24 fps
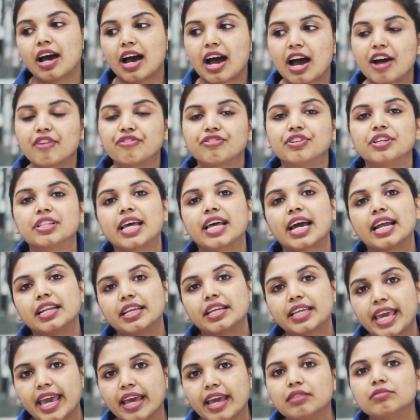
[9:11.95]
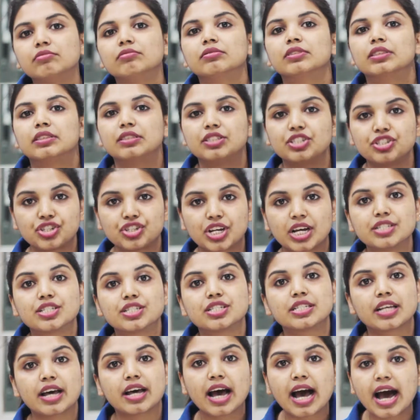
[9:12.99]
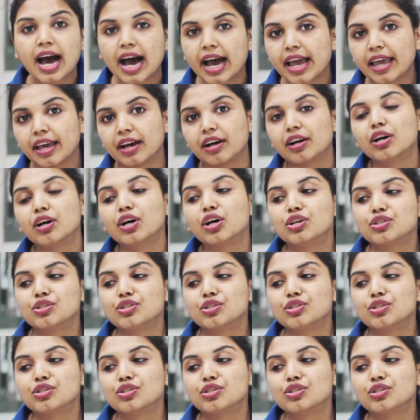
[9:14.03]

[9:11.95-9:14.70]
After that, again, the chances are higher.